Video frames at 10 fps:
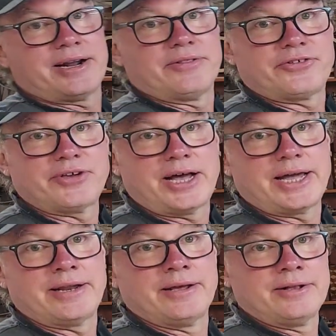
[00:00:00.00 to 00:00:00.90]
it on the
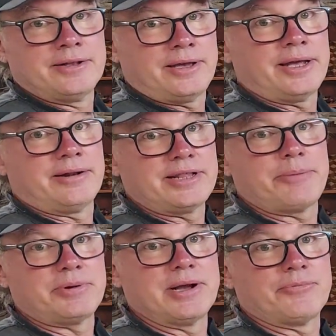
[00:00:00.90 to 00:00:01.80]
side, and
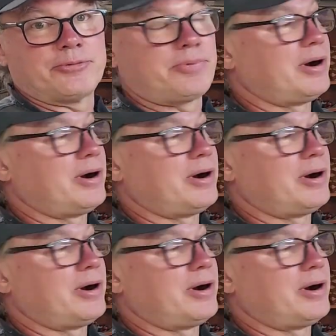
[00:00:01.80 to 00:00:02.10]
that becomes a